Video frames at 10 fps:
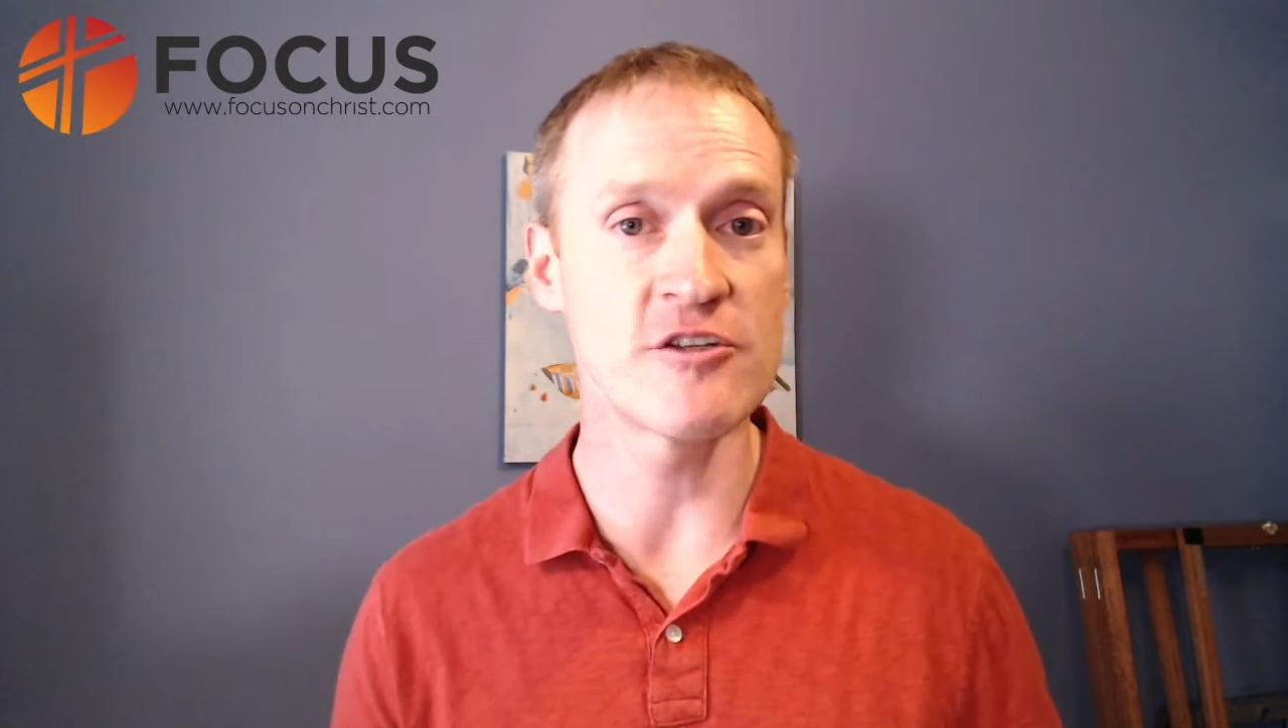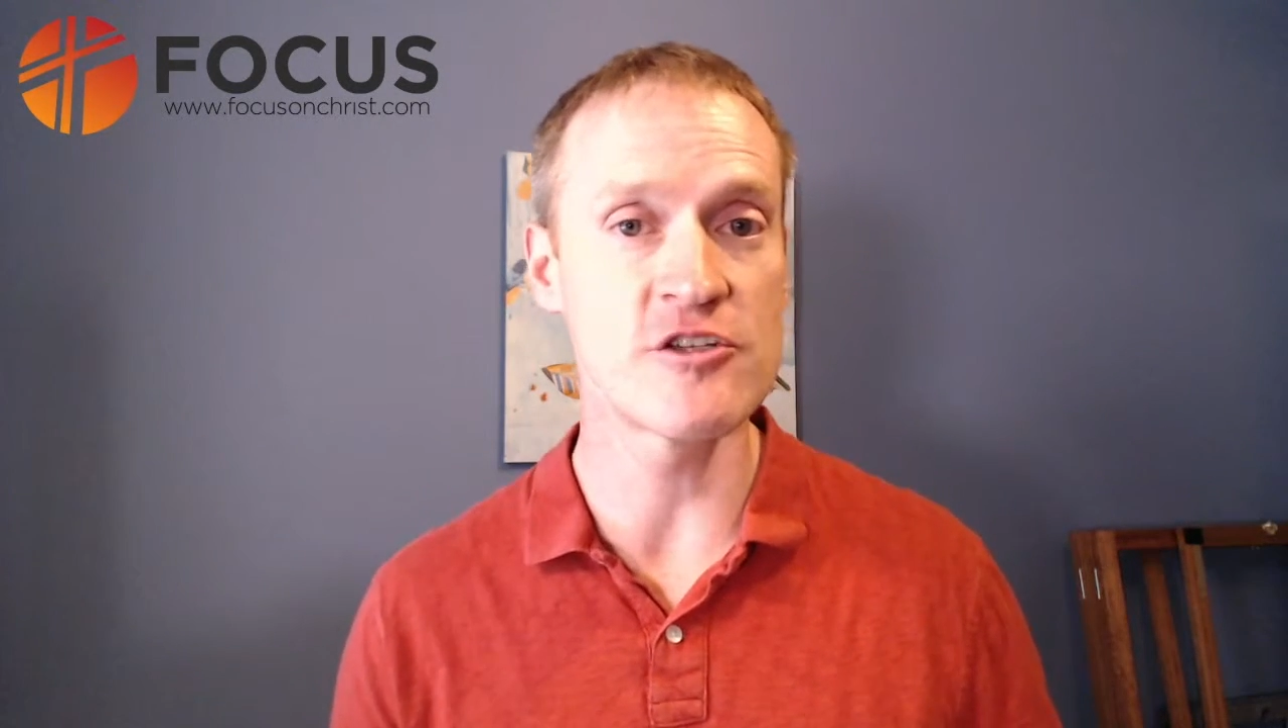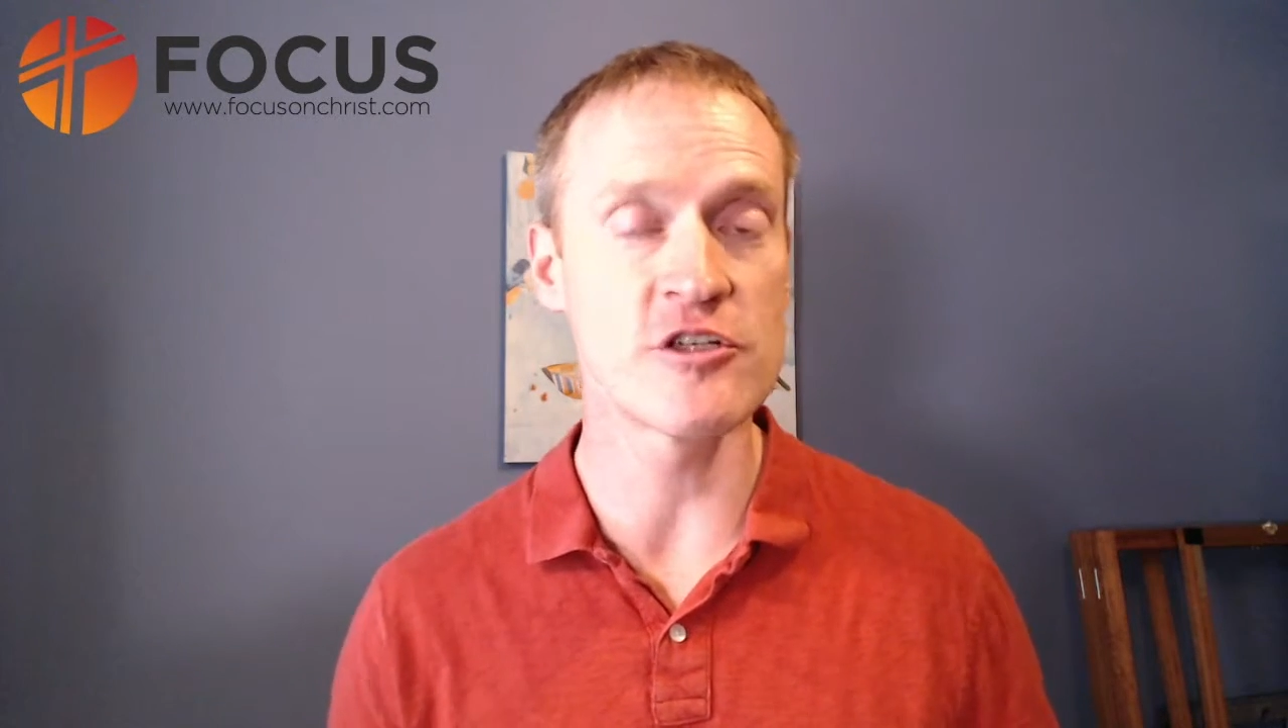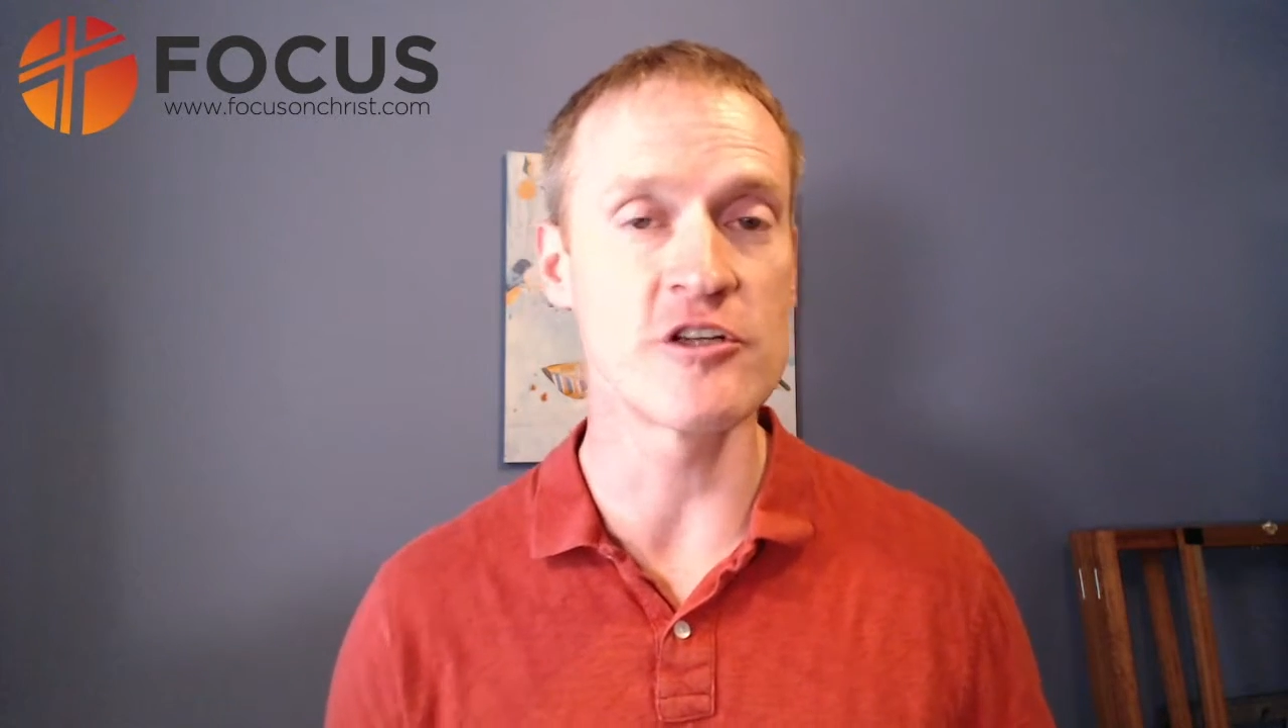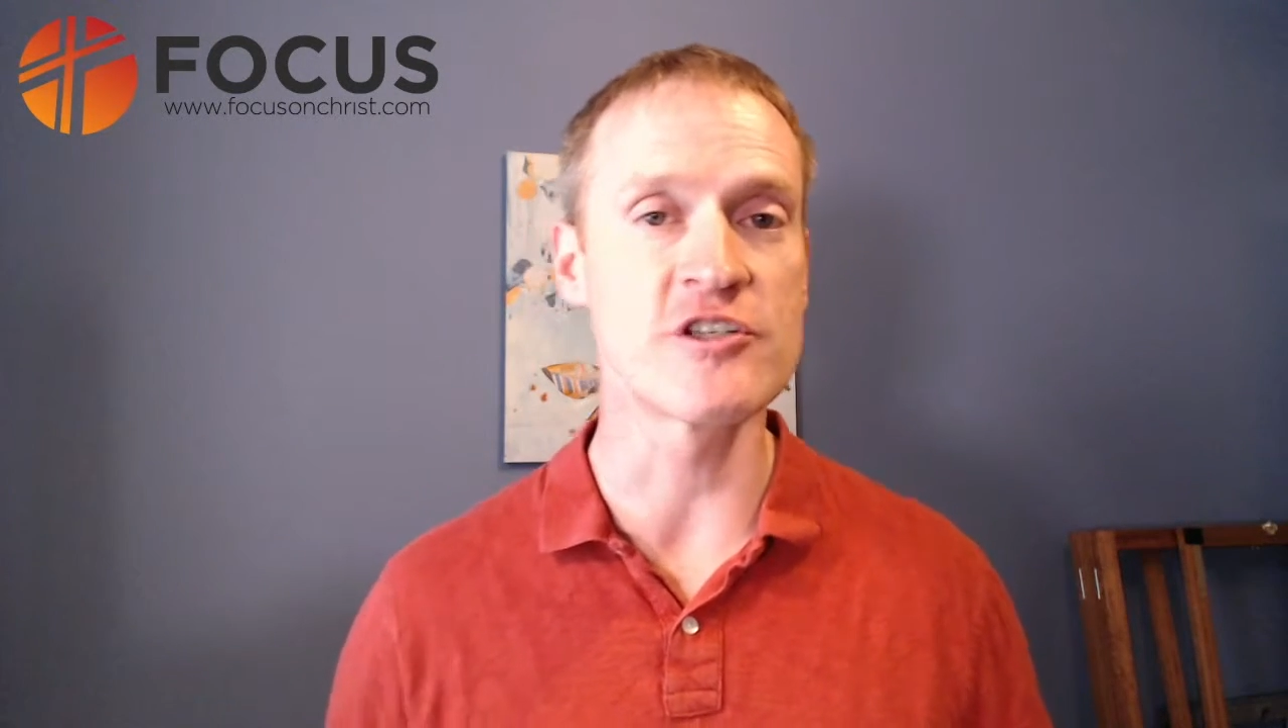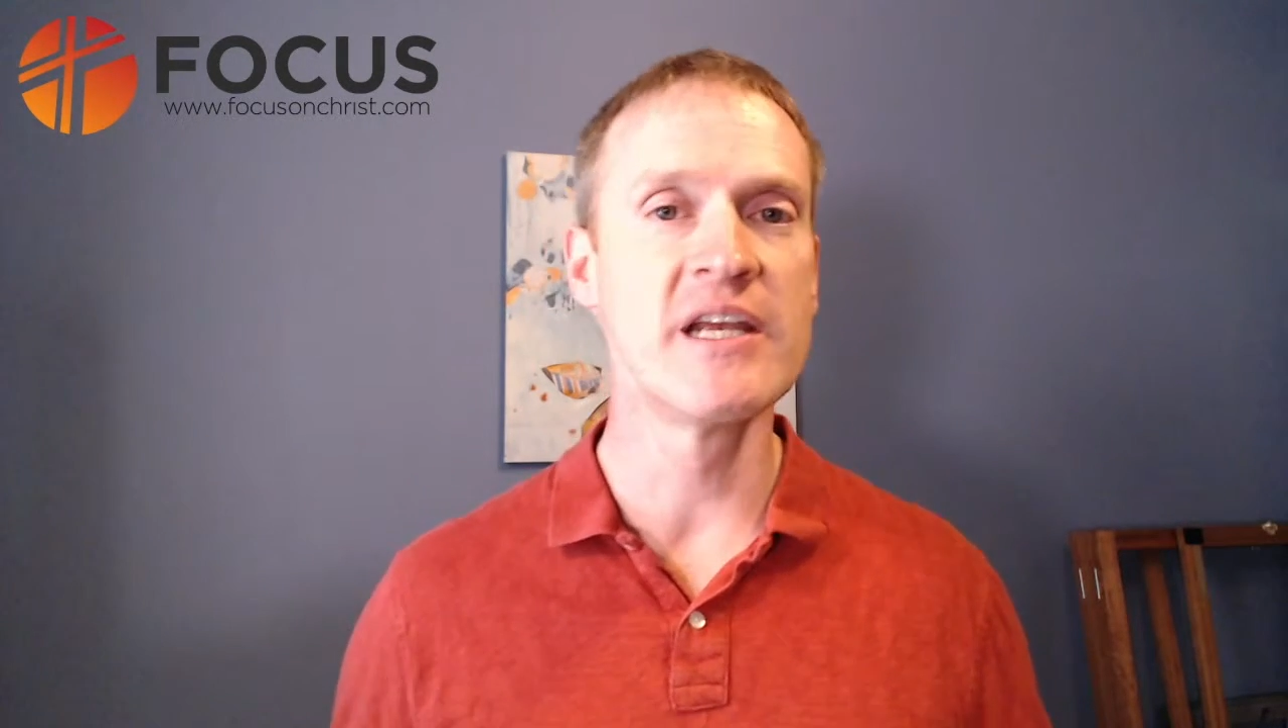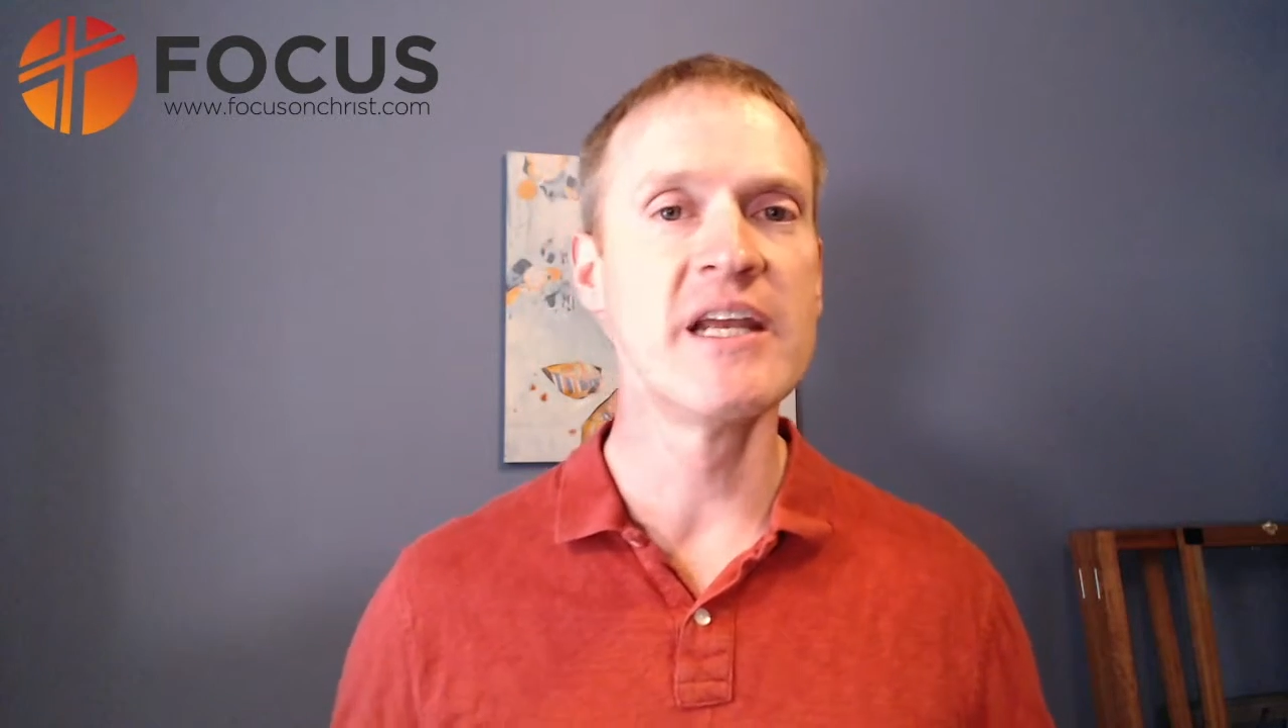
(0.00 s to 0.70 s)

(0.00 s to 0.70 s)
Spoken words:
a church.